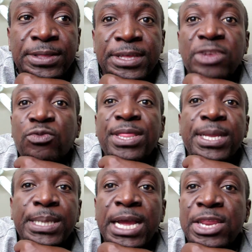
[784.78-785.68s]
that's when they
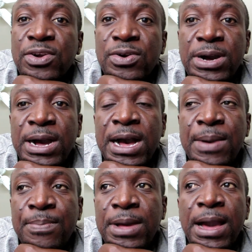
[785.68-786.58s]
sign you
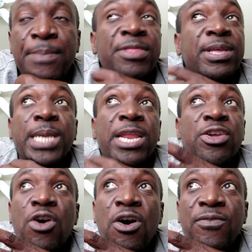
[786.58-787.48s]
up i mean they sign
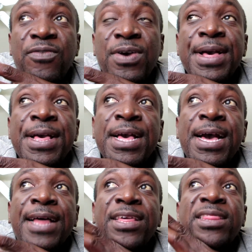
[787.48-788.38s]
you off
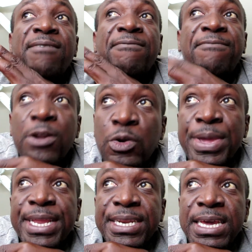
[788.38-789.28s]
and then the
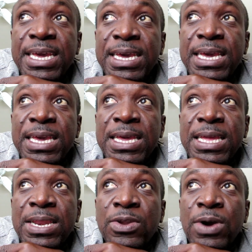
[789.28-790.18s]
following day
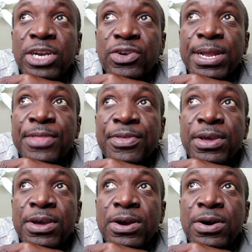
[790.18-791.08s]
no actually i
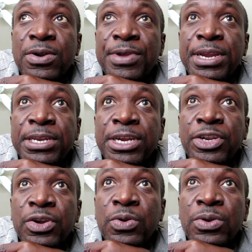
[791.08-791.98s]
think
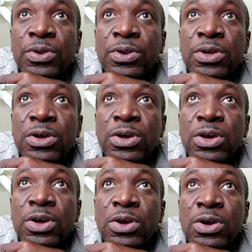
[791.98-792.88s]
orientation
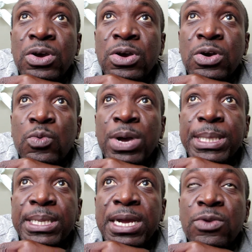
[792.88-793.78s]

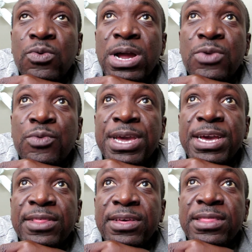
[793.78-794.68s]
was done one week
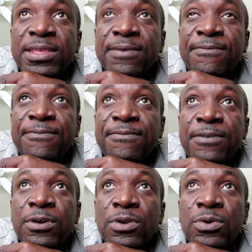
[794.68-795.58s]
and then the
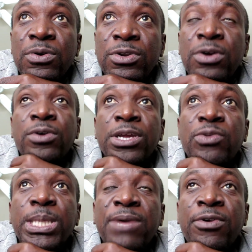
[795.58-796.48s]
follow no it
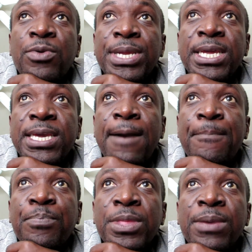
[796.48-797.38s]
was the following day yeah
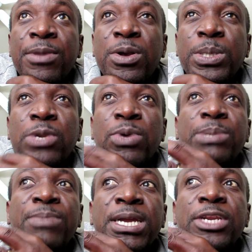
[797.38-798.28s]
because it
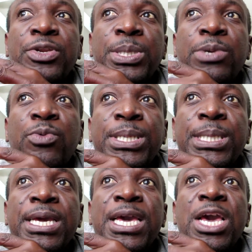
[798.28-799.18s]
was Monday, Tuesday,
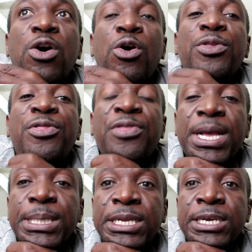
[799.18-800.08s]
Wednesday. On
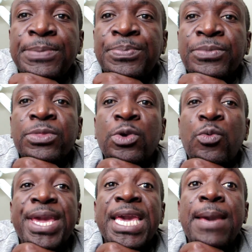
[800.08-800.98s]
Thursday,
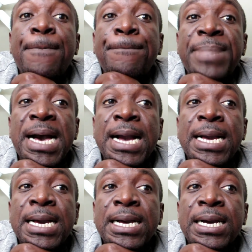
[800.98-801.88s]
we came back
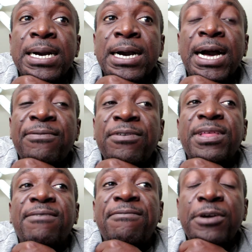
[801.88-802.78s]
uh, for
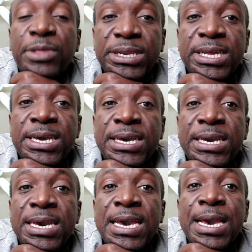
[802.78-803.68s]
the fourth day,
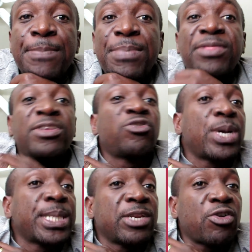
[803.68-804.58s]
but this
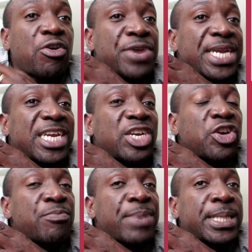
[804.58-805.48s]
wasn't
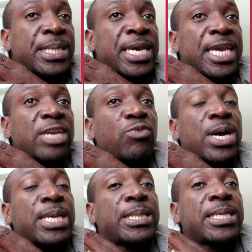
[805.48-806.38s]
orientation per se, it
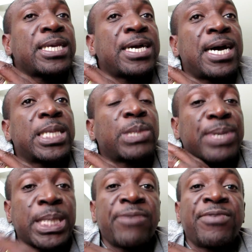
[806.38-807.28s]
was a uh,
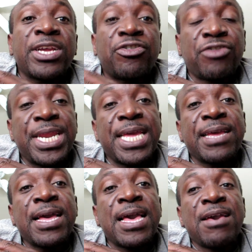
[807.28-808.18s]
specific
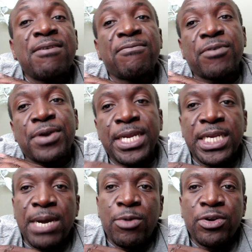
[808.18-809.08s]
training for
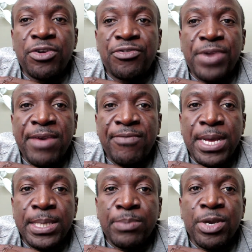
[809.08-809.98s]
intermodal
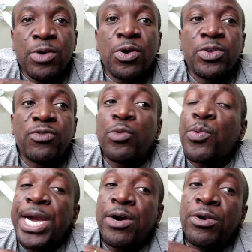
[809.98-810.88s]
drivers because
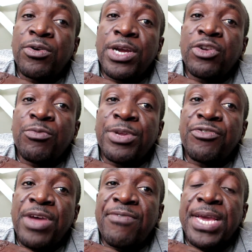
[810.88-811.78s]
we were all going to be
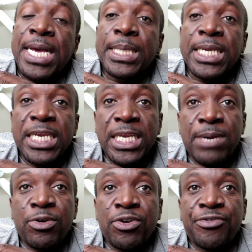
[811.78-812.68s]
driving as
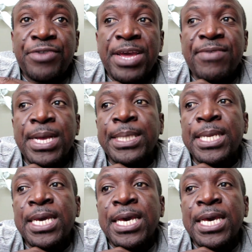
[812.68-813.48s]
intermodal drivers.